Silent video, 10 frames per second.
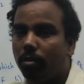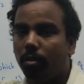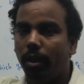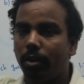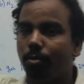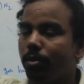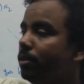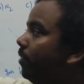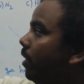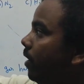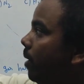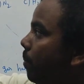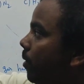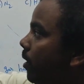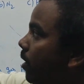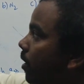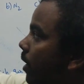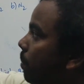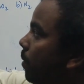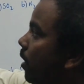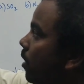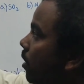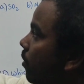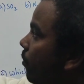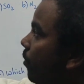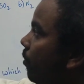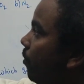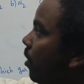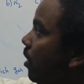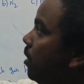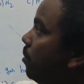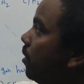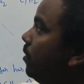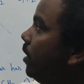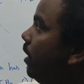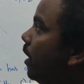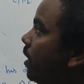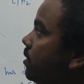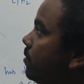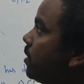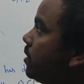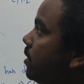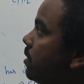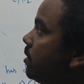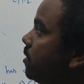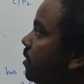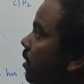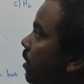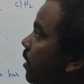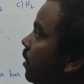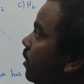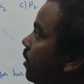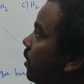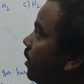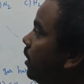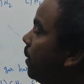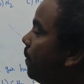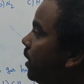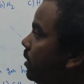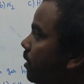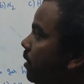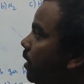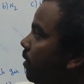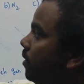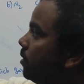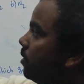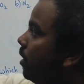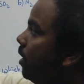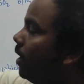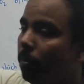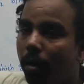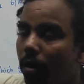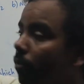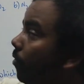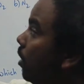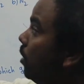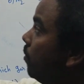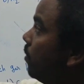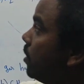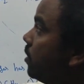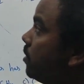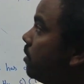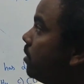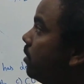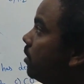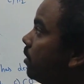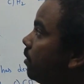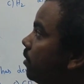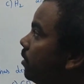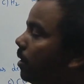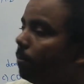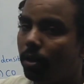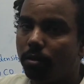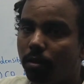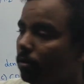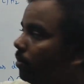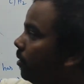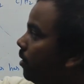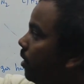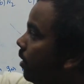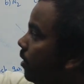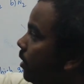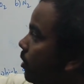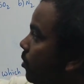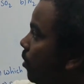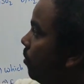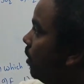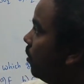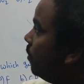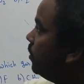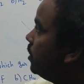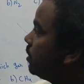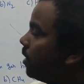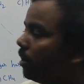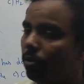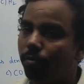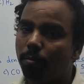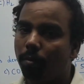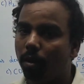So next question, very important. A plot of volume of the gas versus temperature in kelvins. A plot of volume versus temperature is shown below, which is correct for